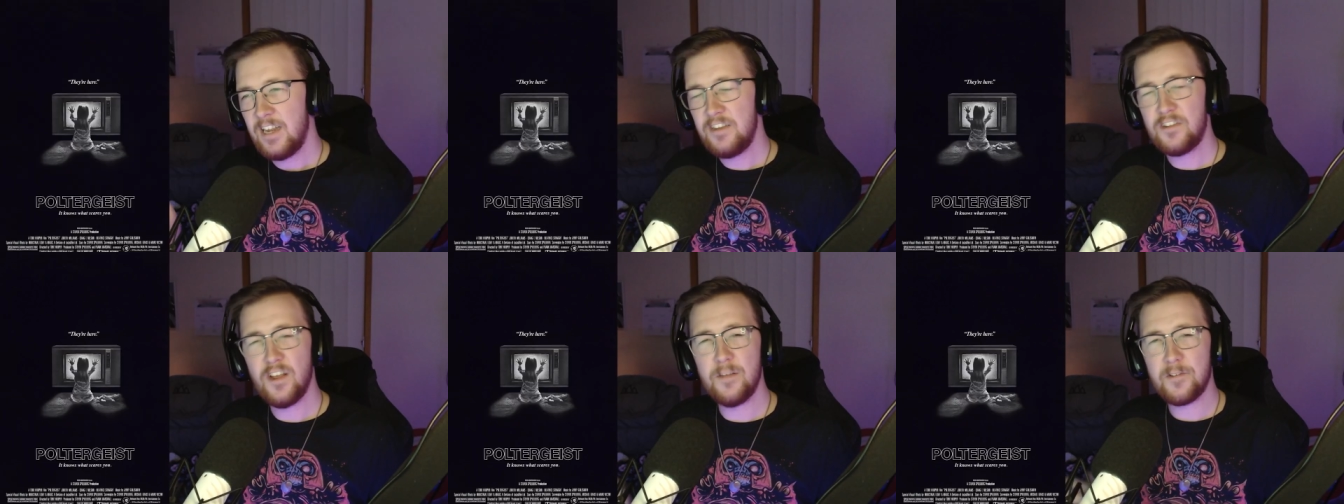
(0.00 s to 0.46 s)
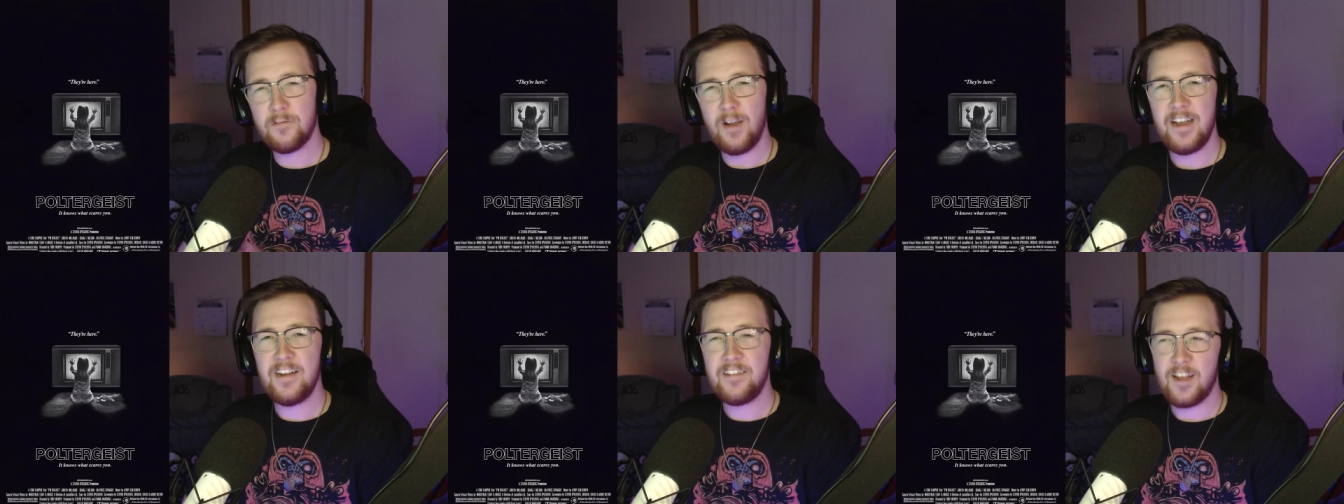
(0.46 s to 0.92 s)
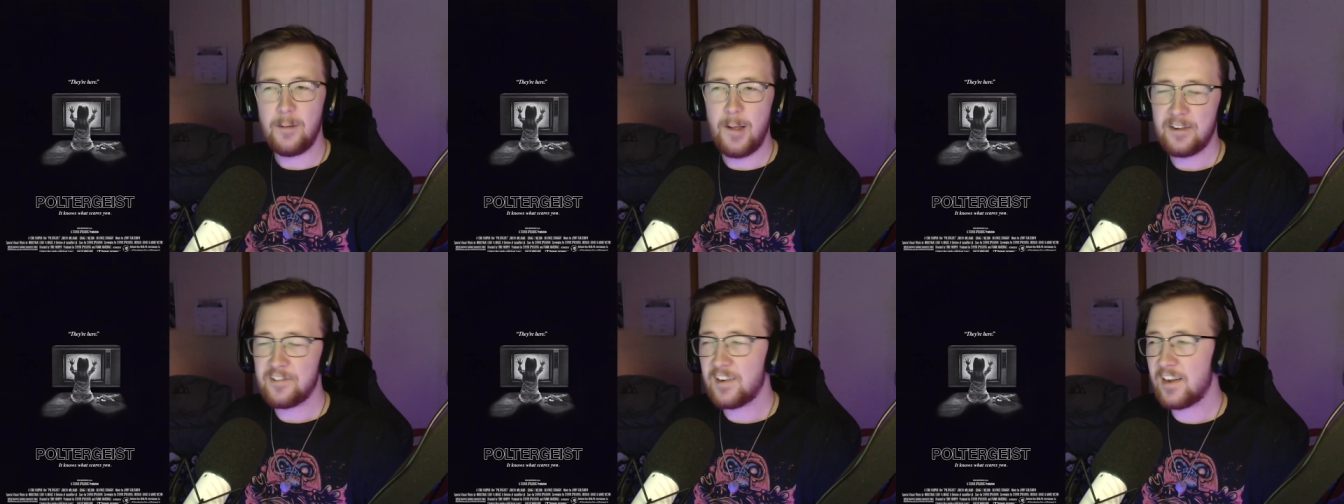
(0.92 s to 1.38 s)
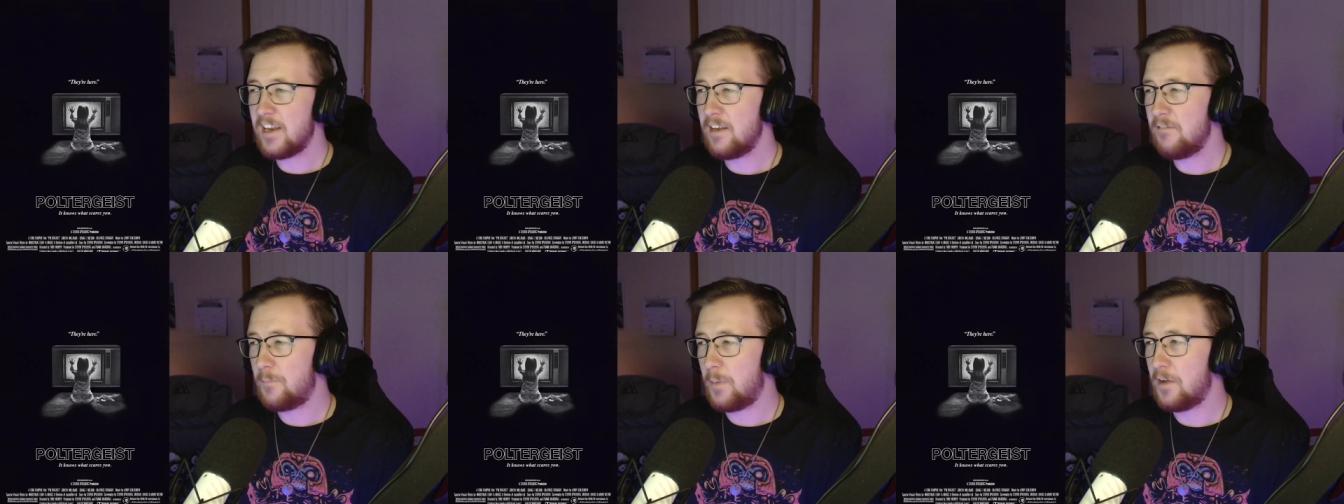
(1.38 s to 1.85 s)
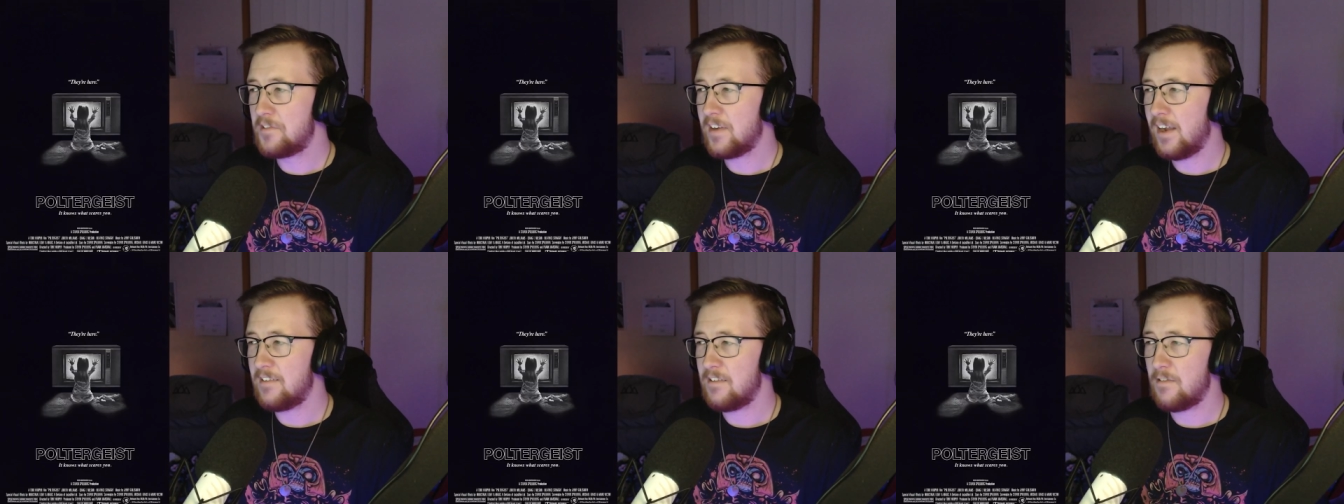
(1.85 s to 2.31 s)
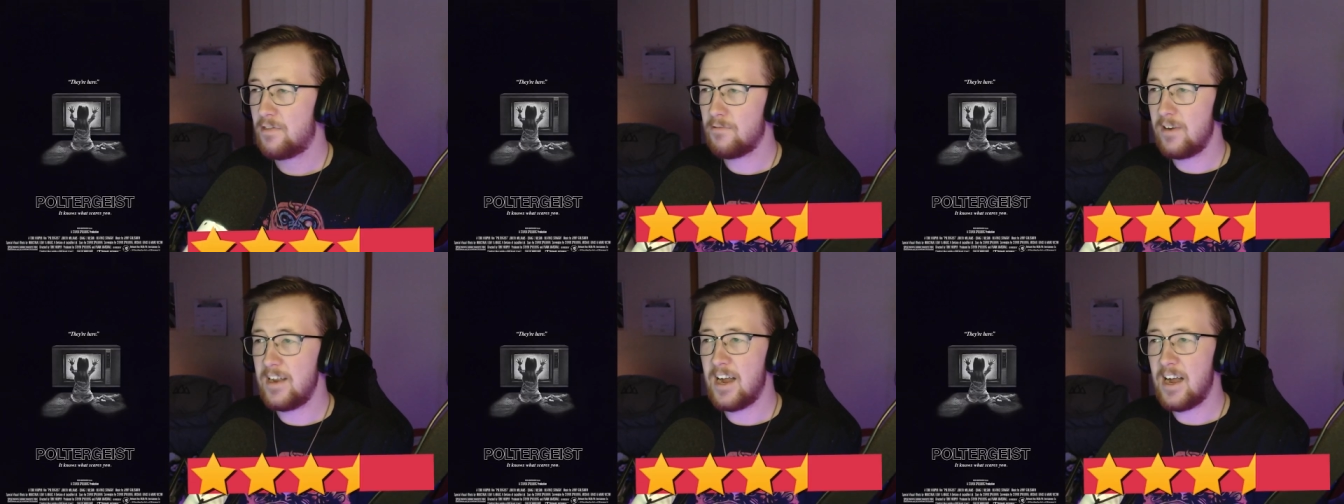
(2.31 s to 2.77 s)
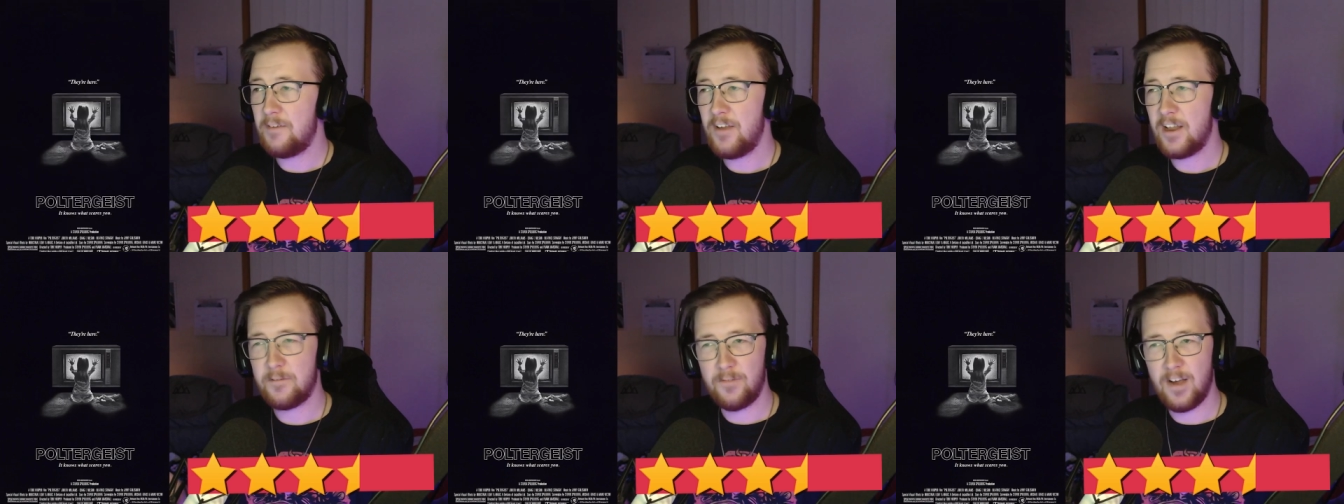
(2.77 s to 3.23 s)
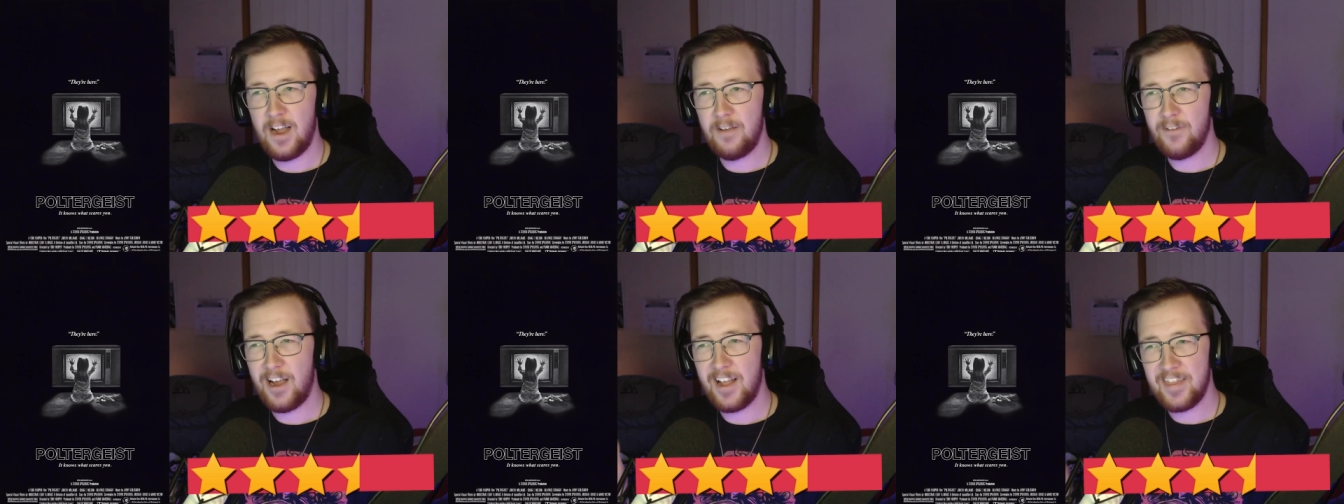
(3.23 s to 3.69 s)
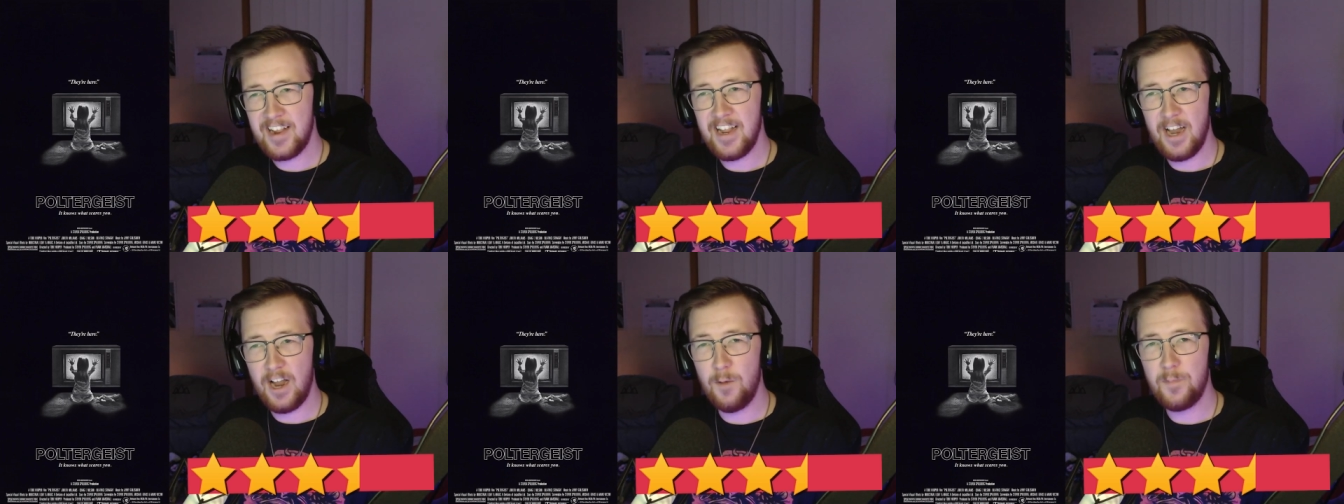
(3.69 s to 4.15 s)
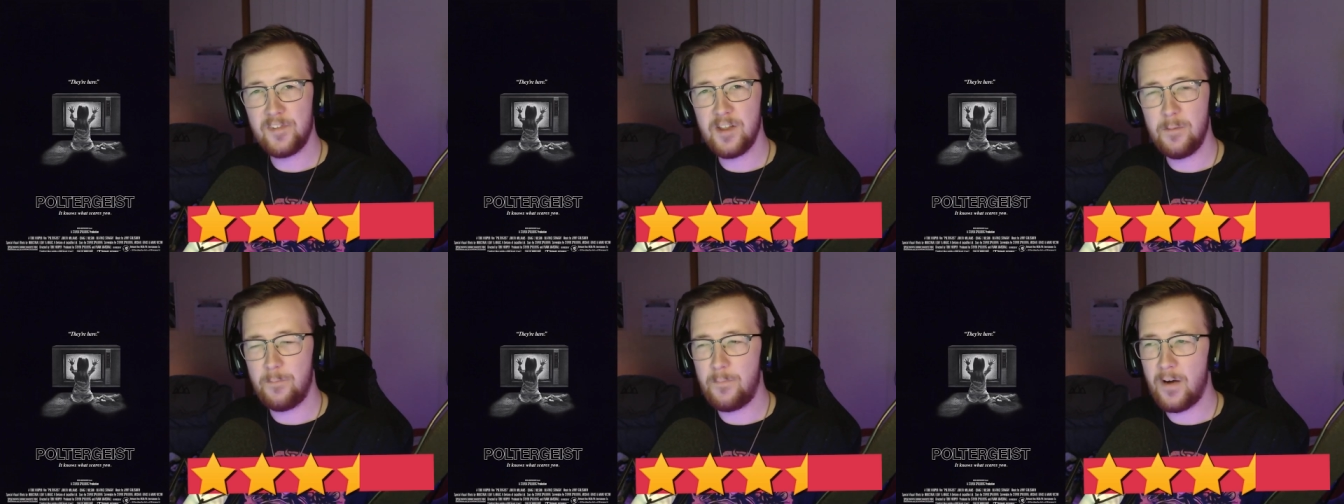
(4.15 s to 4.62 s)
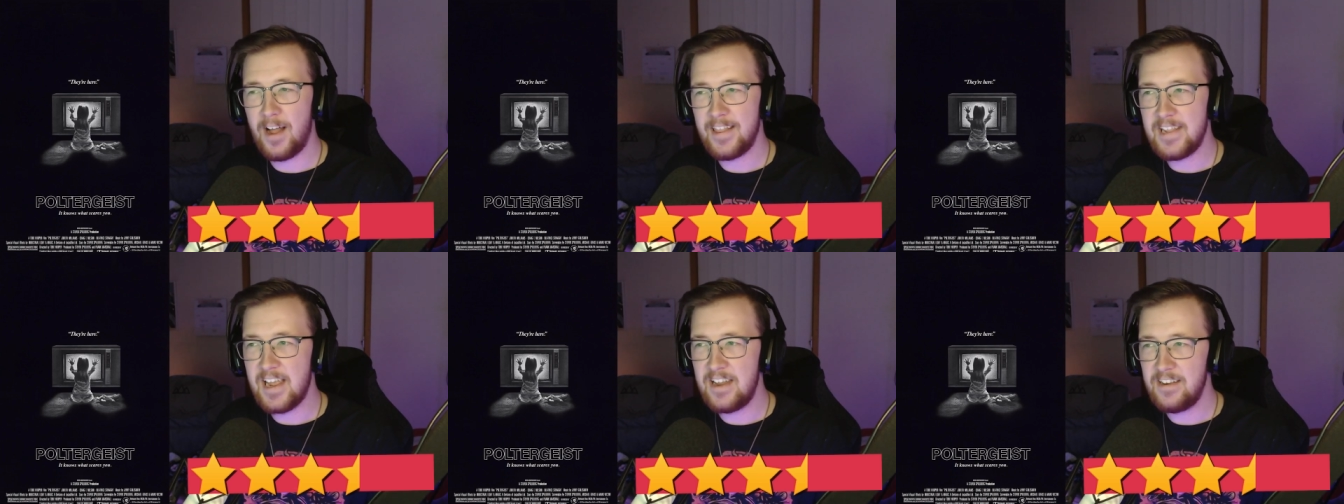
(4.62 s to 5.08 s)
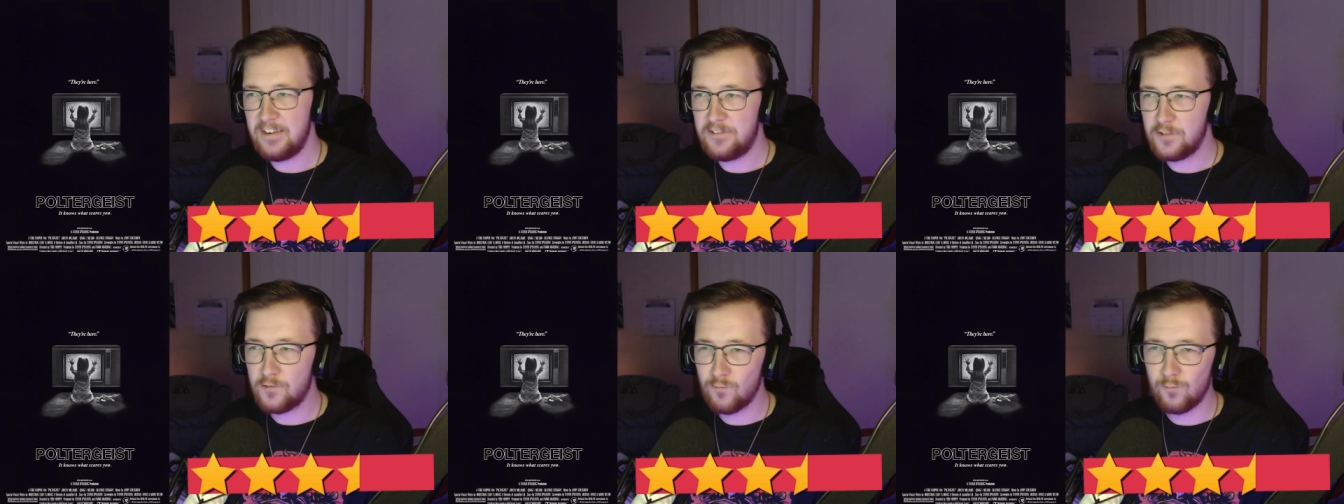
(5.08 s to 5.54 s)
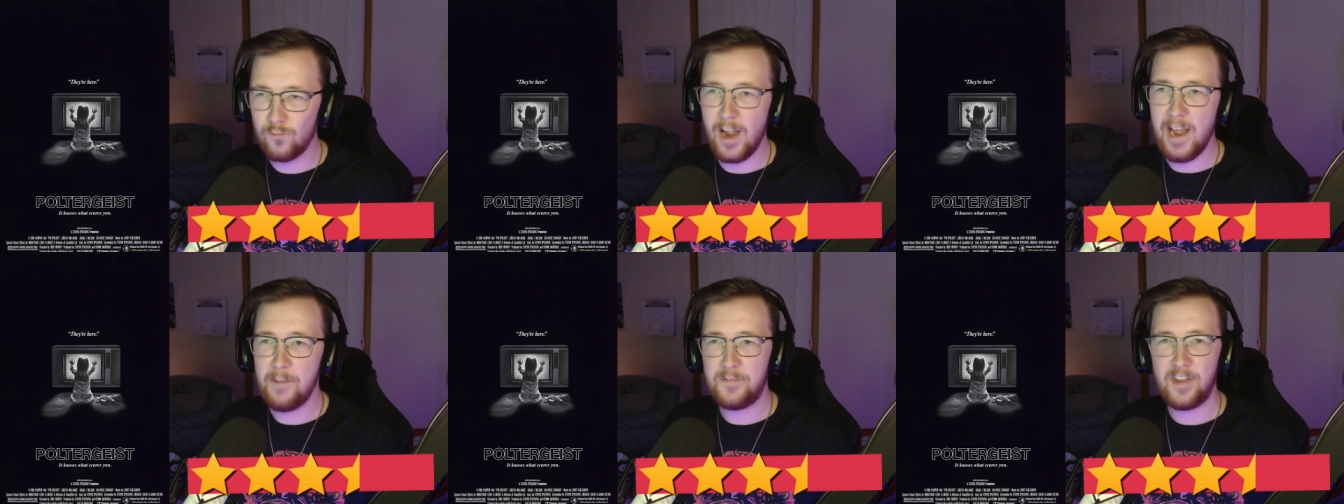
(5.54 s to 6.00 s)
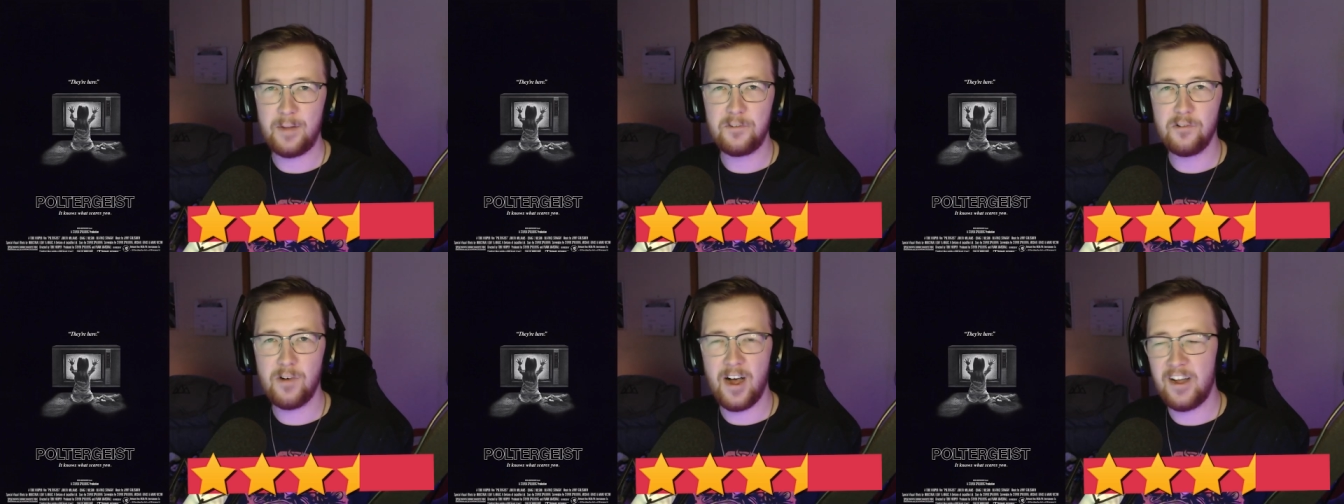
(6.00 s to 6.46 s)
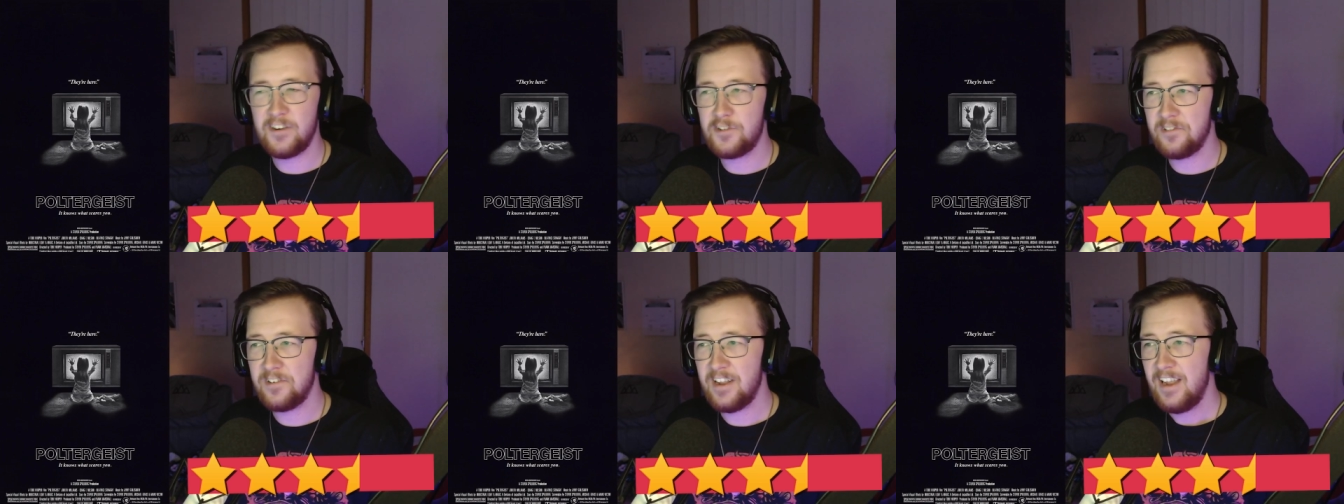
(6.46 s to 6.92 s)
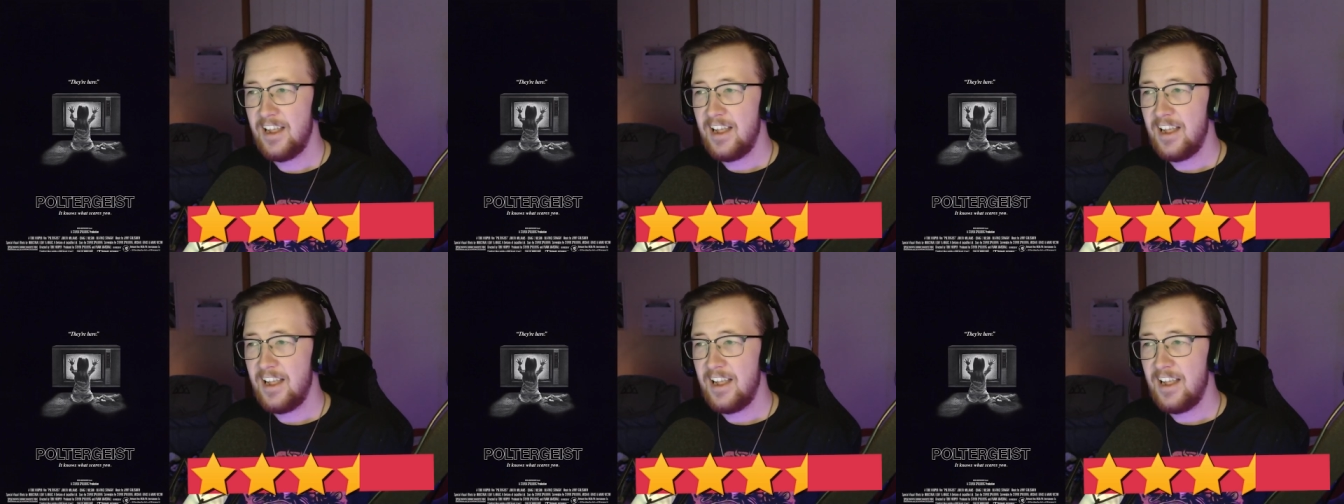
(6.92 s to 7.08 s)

In terms of ratings, I'm actually going to give Poltergeist a 3.5 out of 5. I think it helps that by the end, it just ramps up to 100.